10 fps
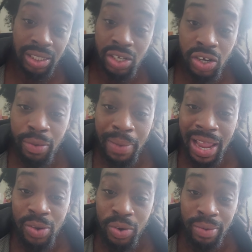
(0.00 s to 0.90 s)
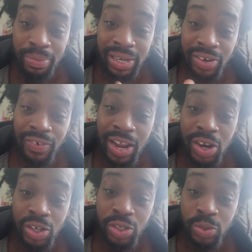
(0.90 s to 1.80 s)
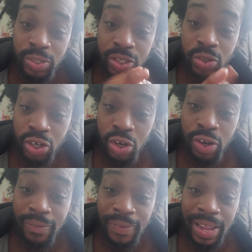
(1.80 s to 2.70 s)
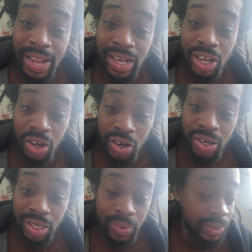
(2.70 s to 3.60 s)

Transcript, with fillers: don't nobody want to be around you when you glorifying the Holy